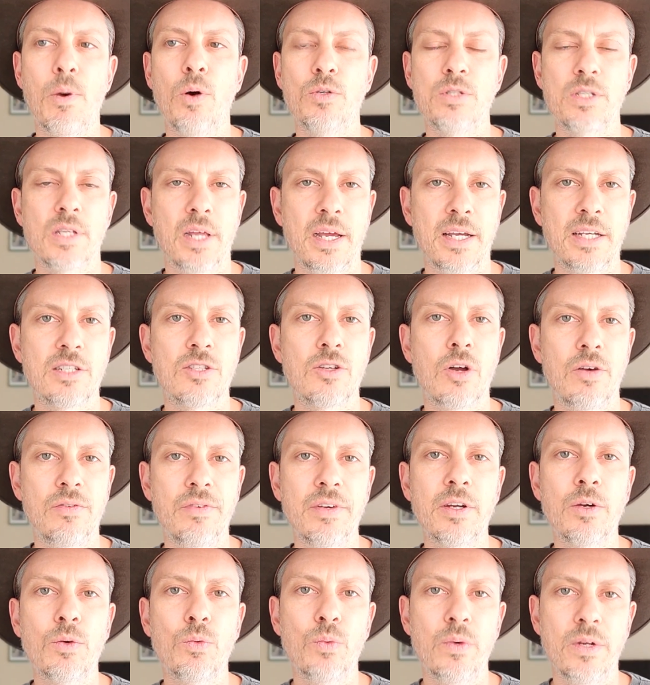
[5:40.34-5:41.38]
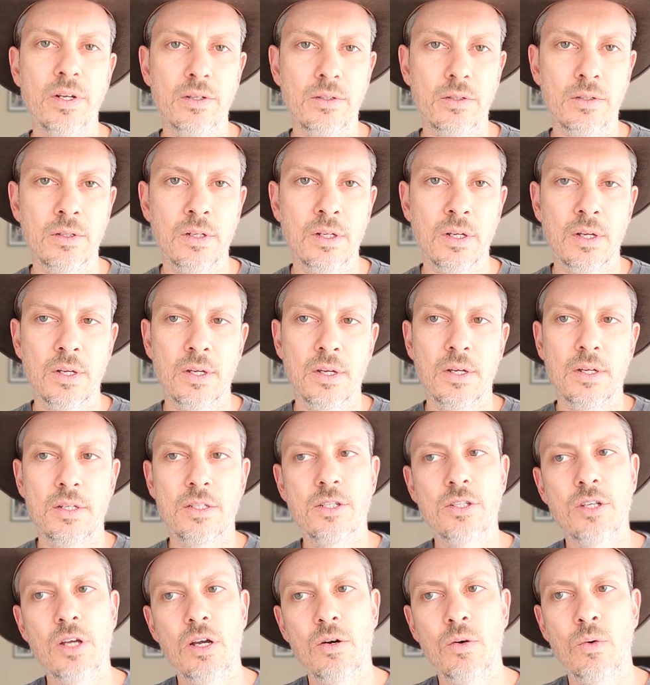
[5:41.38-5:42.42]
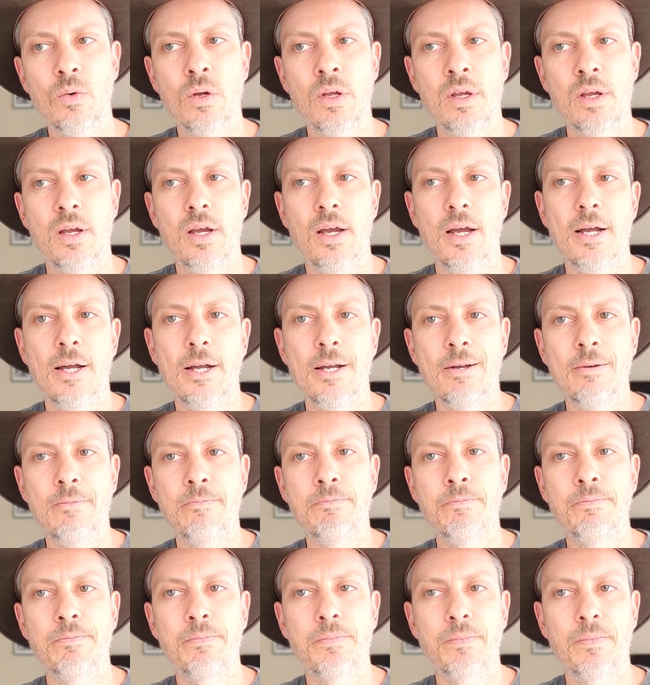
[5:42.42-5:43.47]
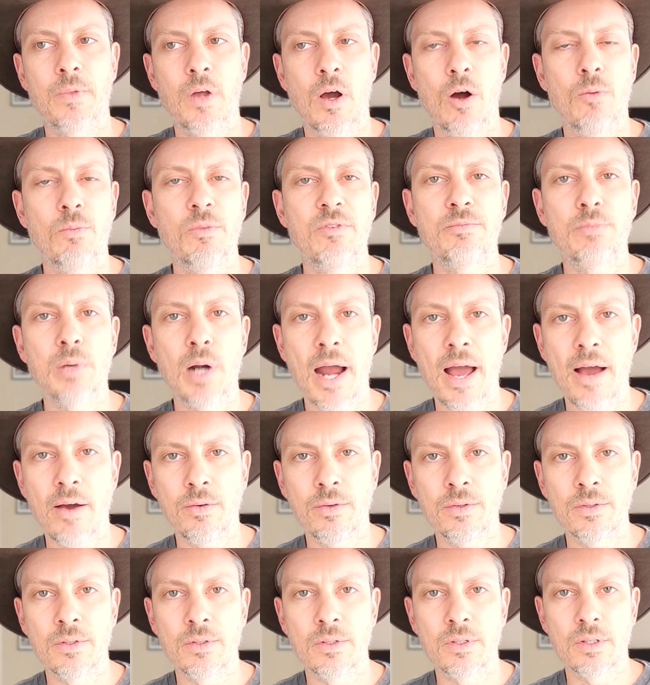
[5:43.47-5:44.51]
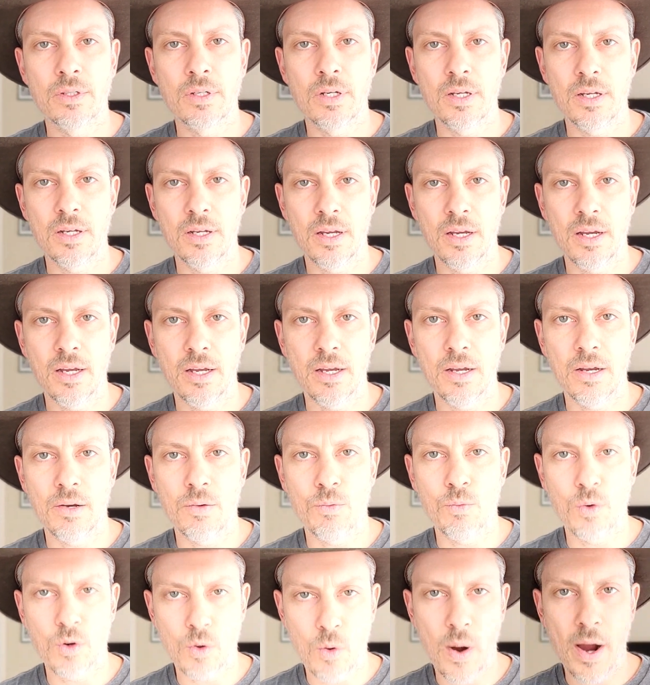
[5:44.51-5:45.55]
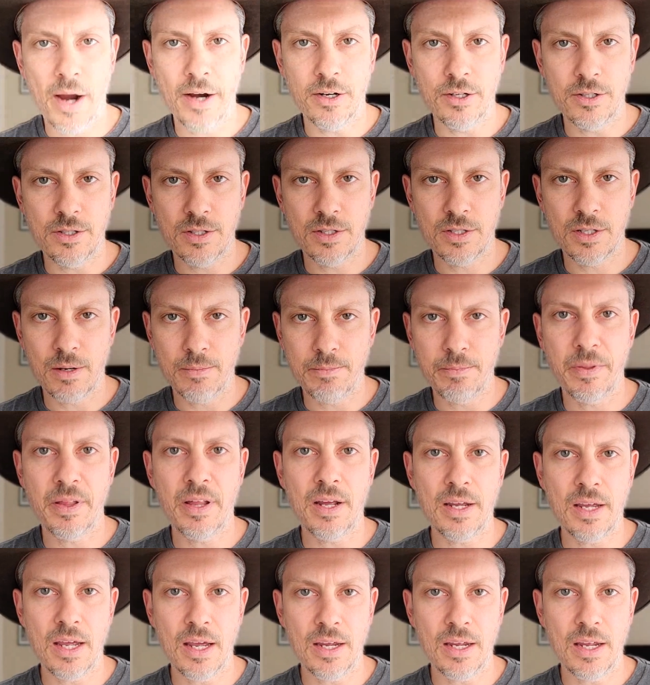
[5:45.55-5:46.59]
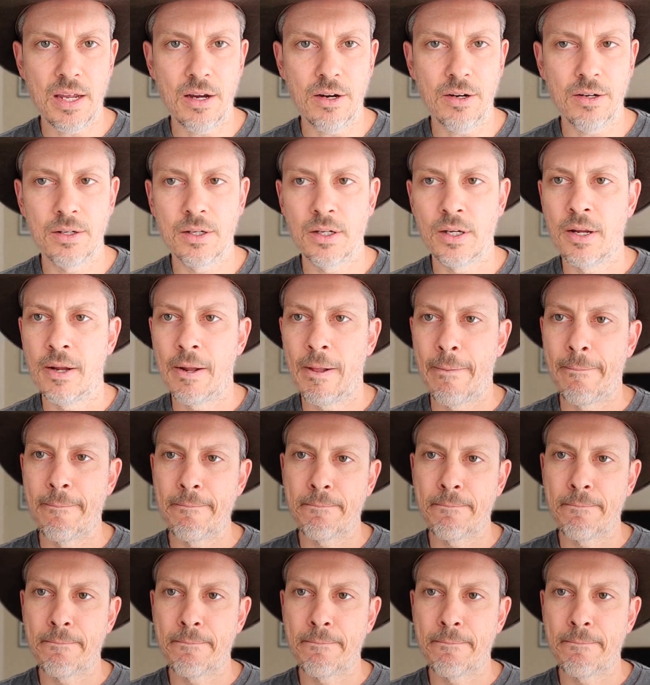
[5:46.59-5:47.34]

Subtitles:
the most like solving a riddle. So the home of Brown requires some thinking here.